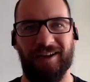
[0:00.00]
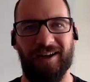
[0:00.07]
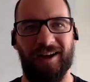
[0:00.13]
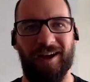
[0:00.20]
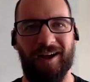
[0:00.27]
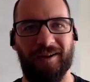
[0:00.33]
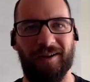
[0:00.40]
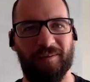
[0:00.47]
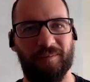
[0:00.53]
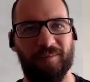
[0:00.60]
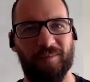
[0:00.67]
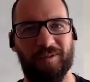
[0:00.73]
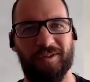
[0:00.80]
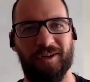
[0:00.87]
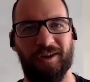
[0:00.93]

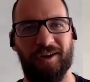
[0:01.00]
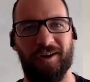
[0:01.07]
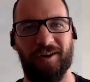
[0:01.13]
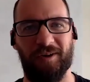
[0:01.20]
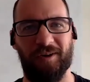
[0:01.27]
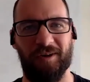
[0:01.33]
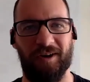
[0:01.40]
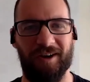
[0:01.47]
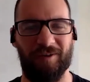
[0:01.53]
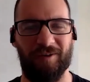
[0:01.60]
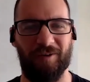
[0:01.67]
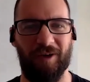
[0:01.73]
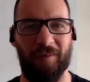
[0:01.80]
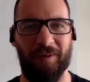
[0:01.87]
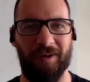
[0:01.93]
Um, so I
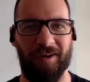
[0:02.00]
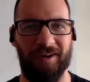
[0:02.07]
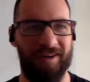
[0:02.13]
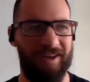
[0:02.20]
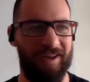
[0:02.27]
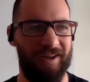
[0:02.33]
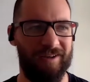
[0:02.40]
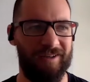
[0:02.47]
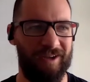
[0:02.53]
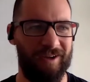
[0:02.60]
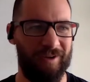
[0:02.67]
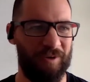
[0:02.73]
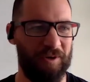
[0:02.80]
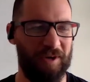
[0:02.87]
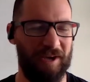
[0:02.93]
grew up in a, in a town
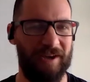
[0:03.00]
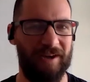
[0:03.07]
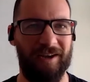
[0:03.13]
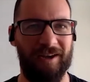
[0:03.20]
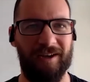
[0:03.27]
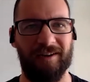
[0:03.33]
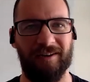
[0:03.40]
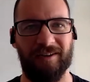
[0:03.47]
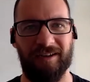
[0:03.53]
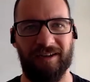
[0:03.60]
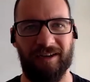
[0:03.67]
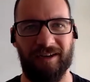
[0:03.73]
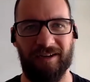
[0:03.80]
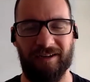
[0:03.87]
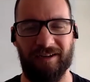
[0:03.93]
called Adelaide
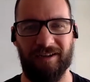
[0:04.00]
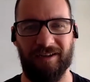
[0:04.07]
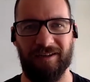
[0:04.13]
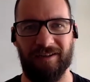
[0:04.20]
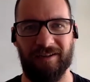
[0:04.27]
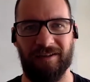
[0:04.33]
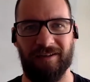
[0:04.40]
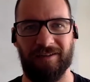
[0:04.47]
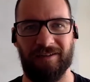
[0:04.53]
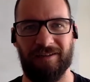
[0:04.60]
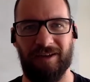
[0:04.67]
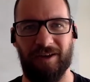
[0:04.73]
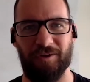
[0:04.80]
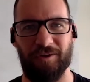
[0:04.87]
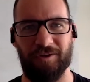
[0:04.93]
uh, in, in
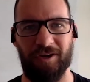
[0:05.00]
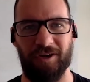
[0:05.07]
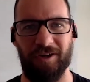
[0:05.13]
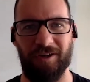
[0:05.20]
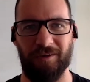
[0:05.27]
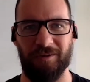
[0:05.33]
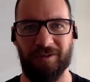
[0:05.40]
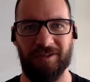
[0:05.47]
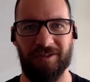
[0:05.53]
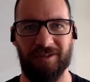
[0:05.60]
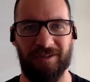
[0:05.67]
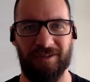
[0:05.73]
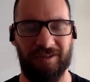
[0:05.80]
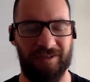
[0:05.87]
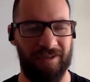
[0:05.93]
South Australia, which is
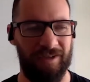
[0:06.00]
a,